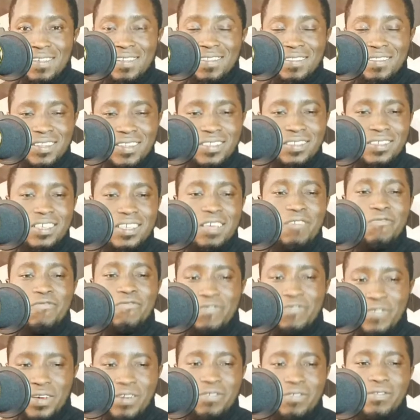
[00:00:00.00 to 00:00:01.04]
They say
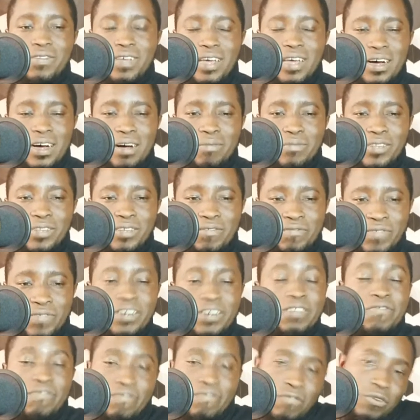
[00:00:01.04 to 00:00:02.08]
the very
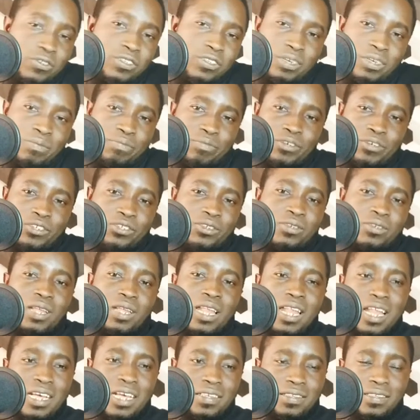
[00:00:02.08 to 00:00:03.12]
first impression
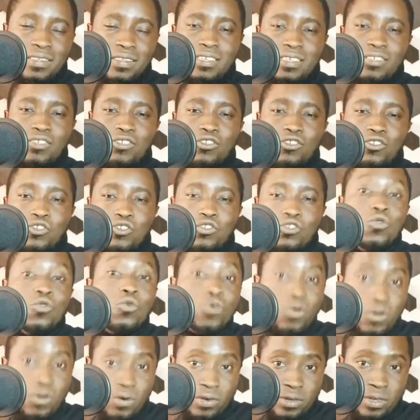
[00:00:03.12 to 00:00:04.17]
lasts so
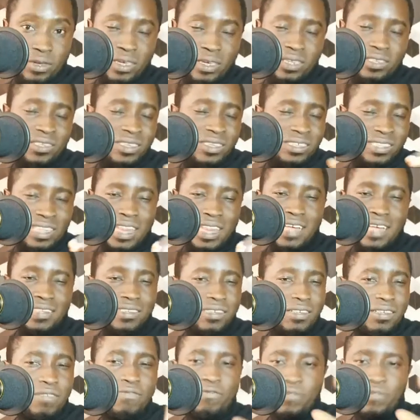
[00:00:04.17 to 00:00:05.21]
long. It lasts
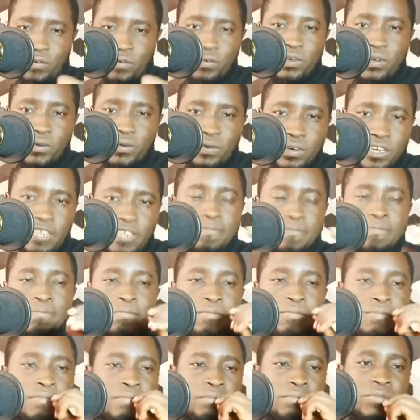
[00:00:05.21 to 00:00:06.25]
very long.
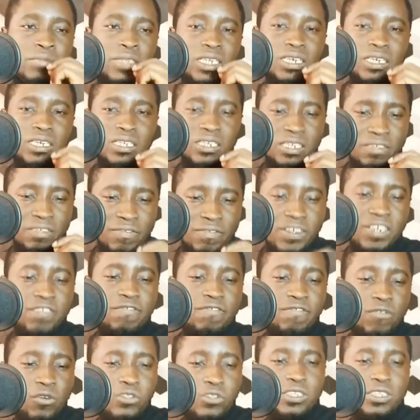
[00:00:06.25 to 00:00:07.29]
The very
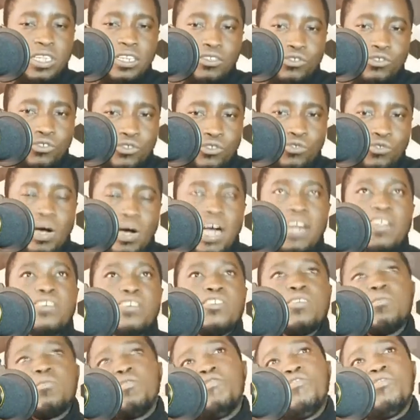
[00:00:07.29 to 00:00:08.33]
first thing you do, I know
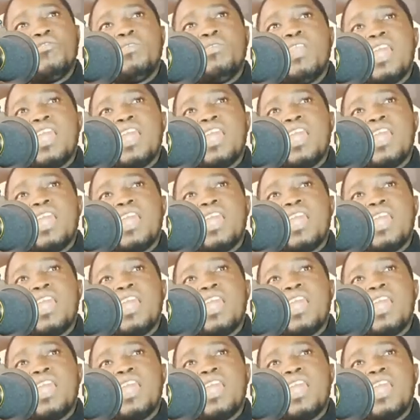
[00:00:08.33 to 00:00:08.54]
some of you be